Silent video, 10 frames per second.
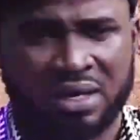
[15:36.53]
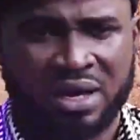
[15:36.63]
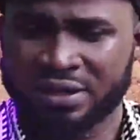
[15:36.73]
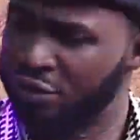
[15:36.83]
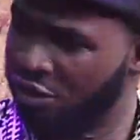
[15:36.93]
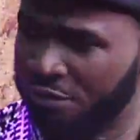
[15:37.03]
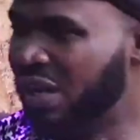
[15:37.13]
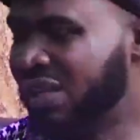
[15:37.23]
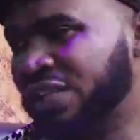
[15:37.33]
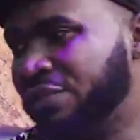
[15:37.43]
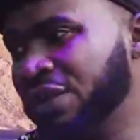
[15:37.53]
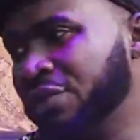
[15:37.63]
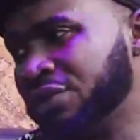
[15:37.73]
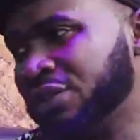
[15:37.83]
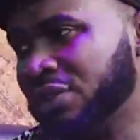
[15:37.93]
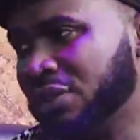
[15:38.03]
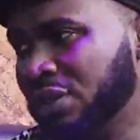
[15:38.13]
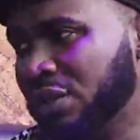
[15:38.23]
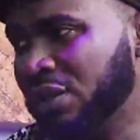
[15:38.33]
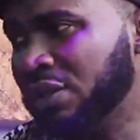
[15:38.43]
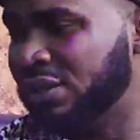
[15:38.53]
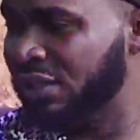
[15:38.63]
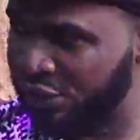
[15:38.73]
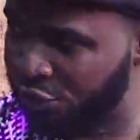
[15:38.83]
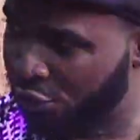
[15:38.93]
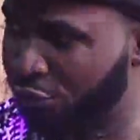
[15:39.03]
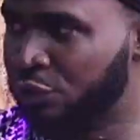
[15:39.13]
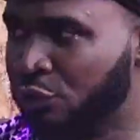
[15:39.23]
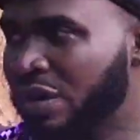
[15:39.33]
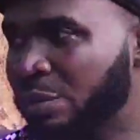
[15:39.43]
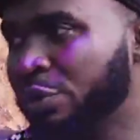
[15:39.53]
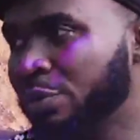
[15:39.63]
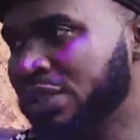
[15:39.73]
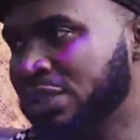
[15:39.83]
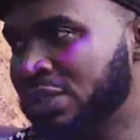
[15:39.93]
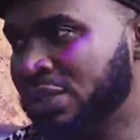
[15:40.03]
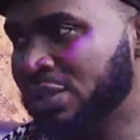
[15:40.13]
The government has failed us. This is not what we were promised.